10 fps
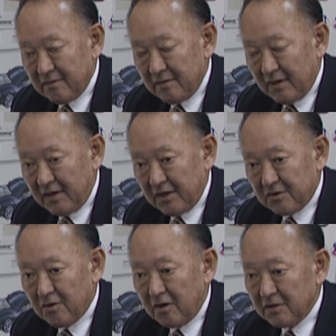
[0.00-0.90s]
I got
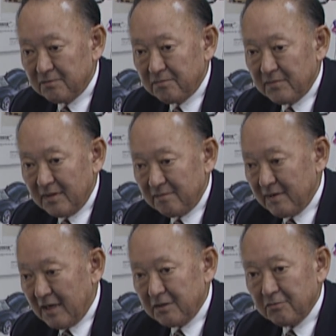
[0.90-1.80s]
called
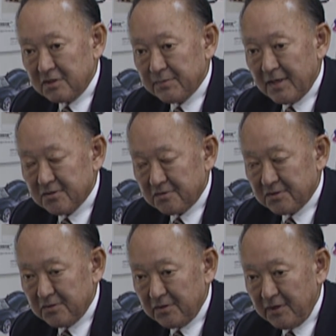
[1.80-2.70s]
down to a special
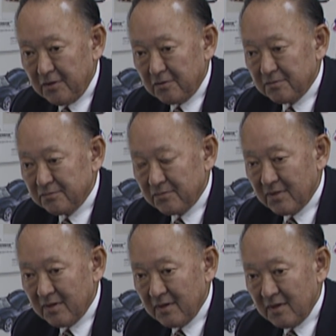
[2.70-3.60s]
studio.
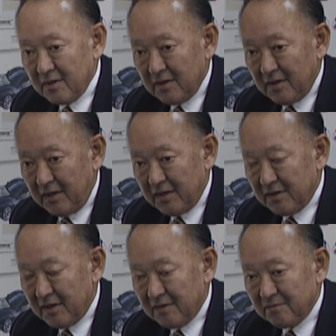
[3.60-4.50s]
And,
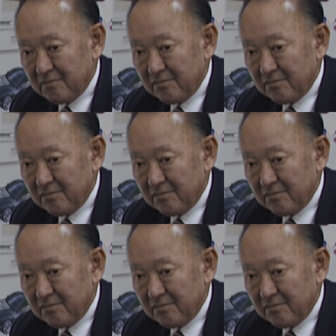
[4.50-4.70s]
Bill